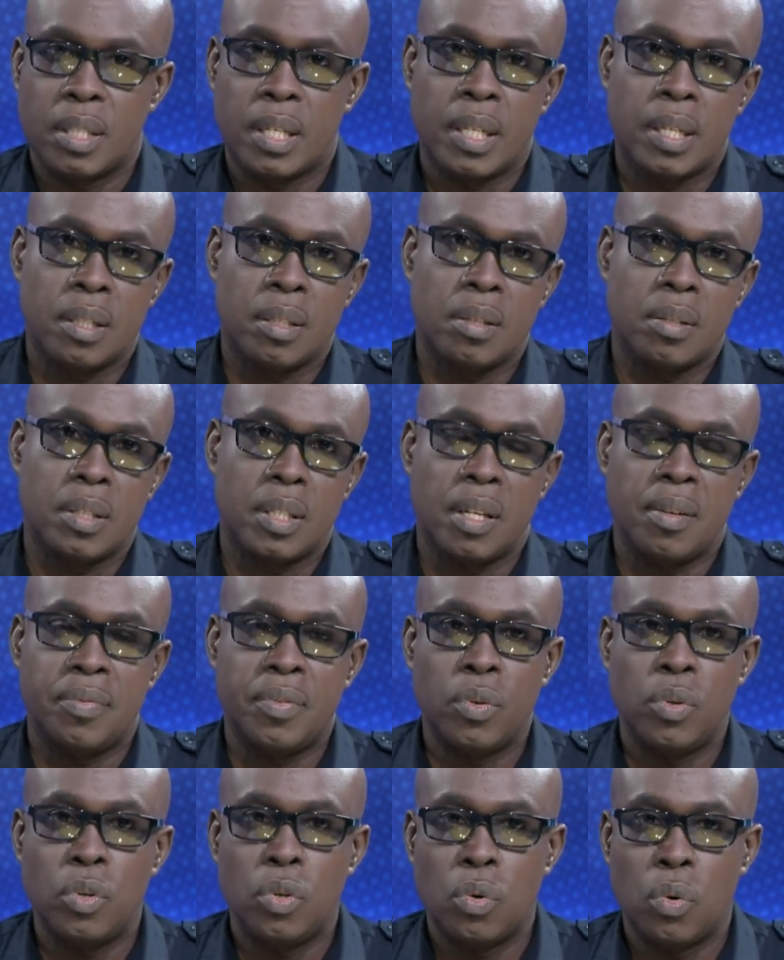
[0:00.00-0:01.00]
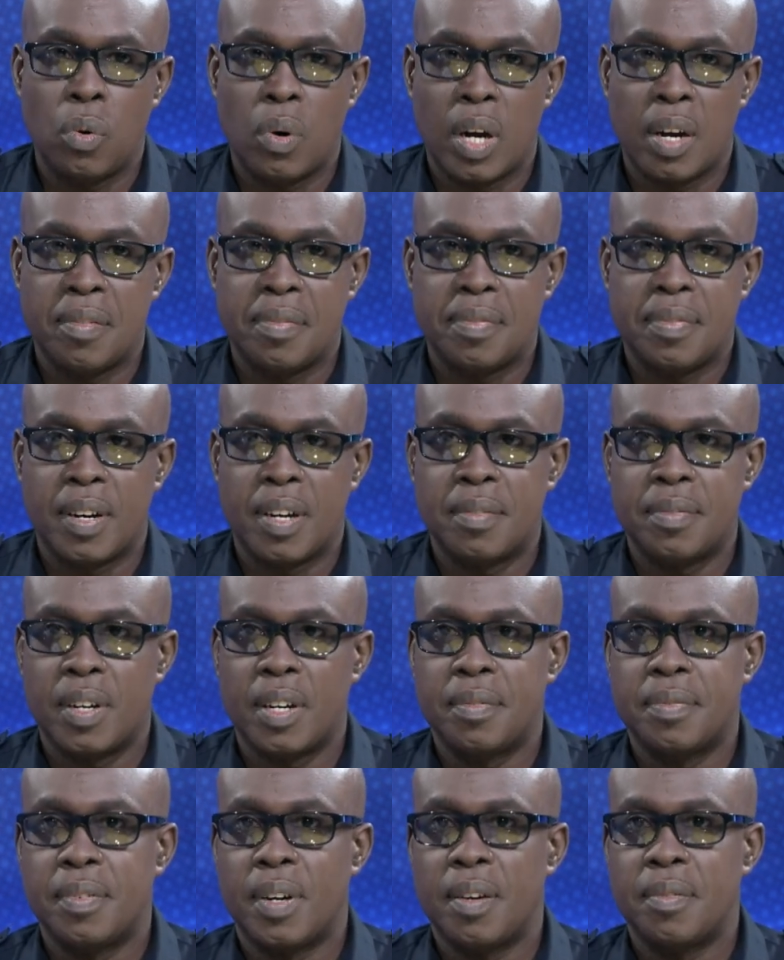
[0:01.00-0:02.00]
Citizens, if you know of, of,
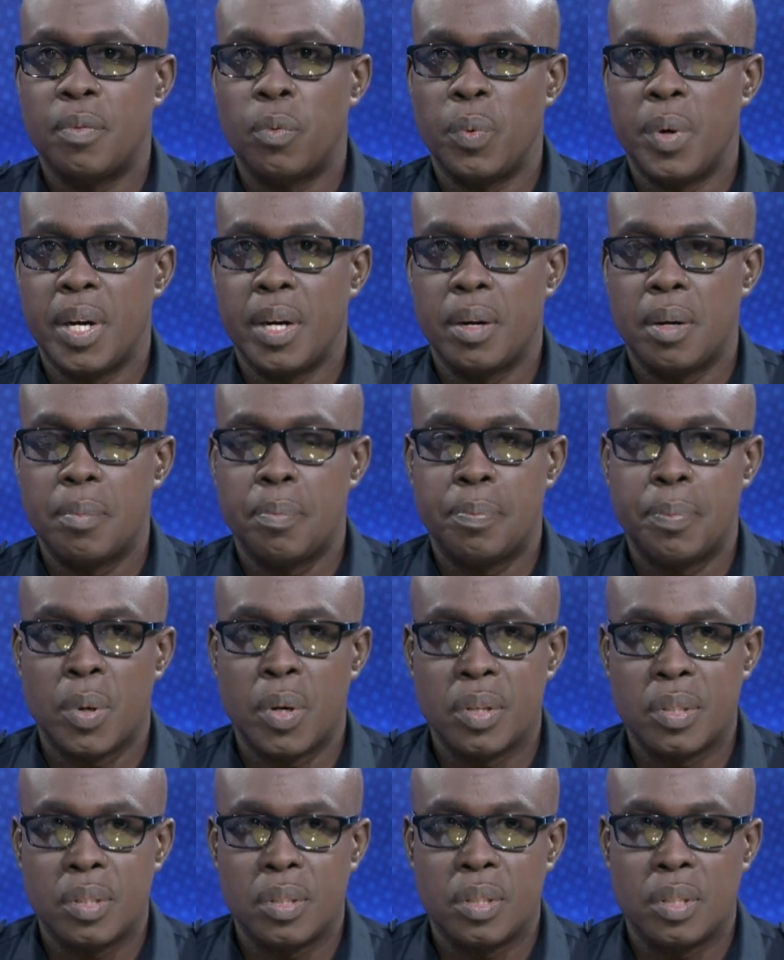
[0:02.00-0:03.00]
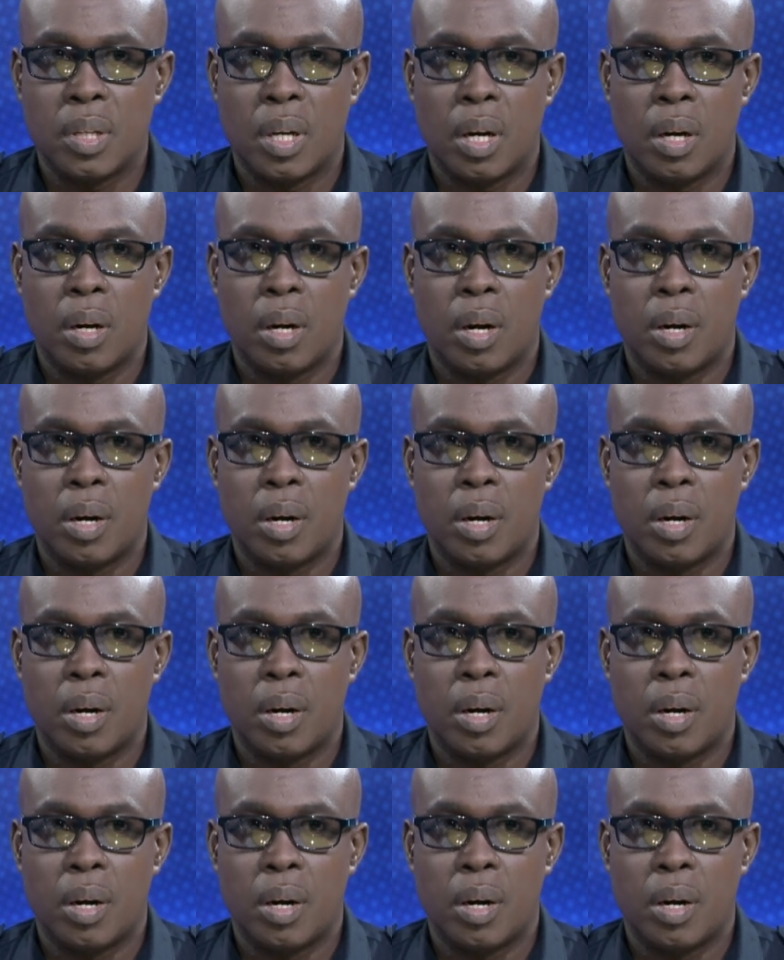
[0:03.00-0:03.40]
of, of where persons are,